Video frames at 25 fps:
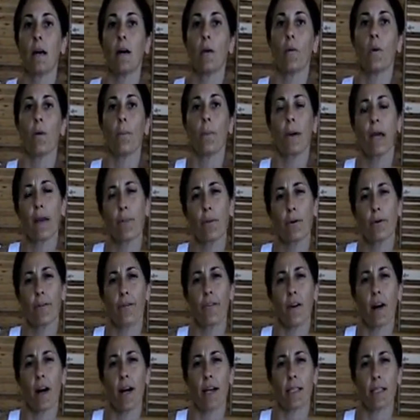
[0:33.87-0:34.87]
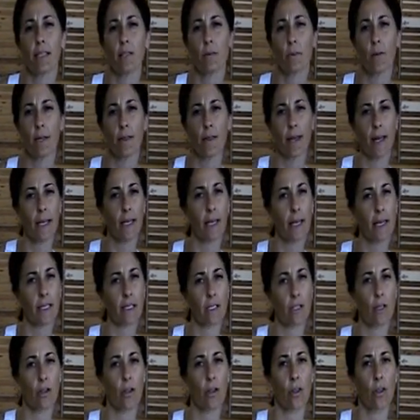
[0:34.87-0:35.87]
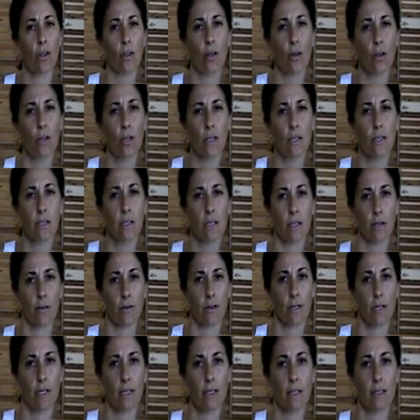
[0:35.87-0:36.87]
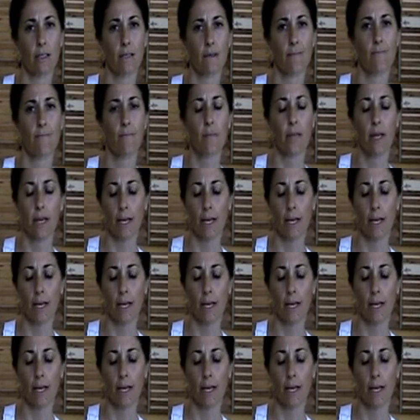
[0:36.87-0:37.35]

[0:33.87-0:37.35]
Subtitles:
What people find is when they get to the third series